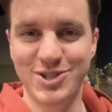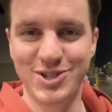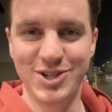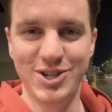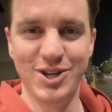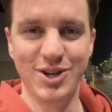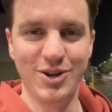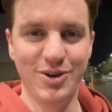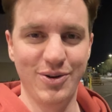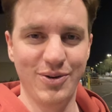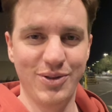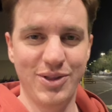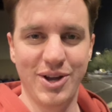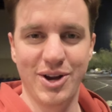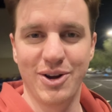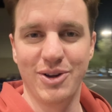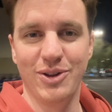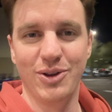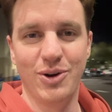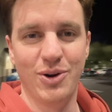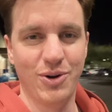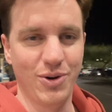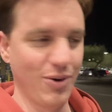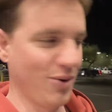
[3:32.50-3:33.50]
too. They're
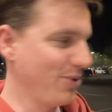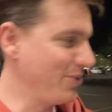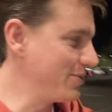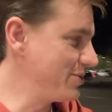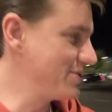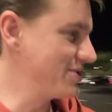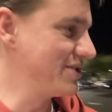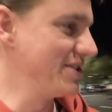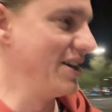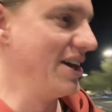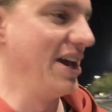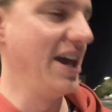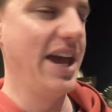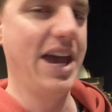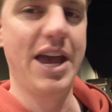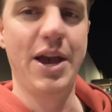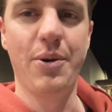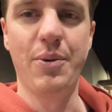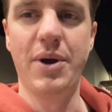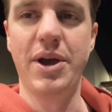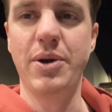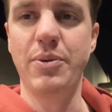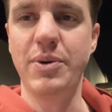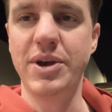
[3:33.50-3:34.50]
locals. Anyway,